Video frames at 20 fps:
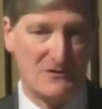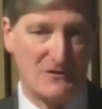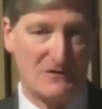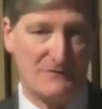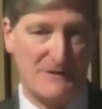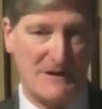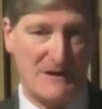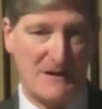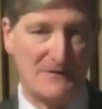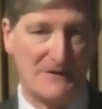of
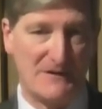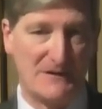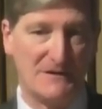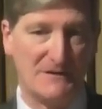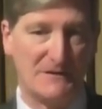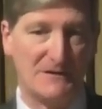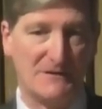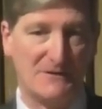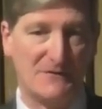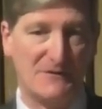having
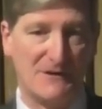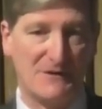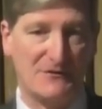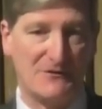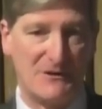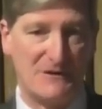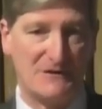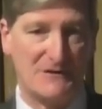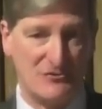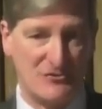the
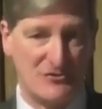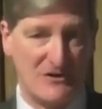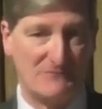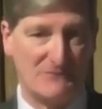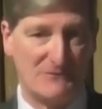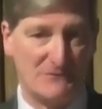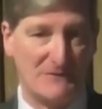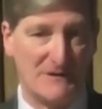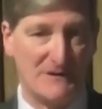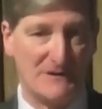Attorney
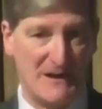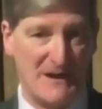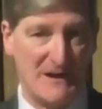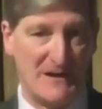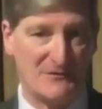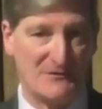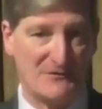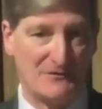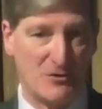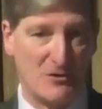General in the
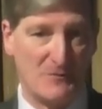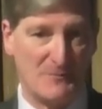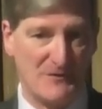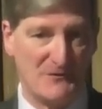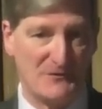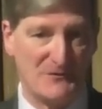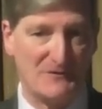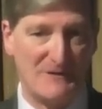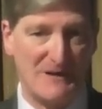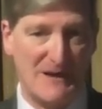House of
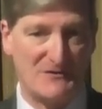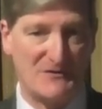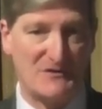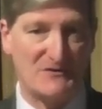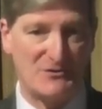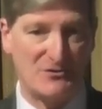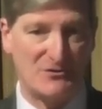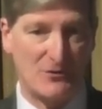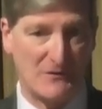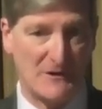Commons, and that's
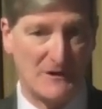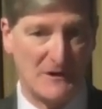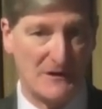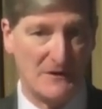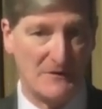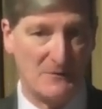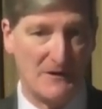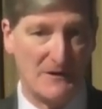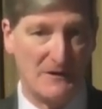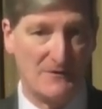
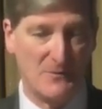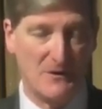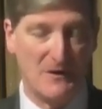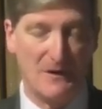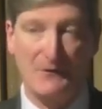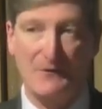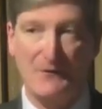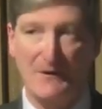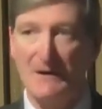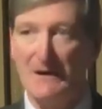historically where it
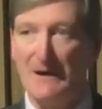was.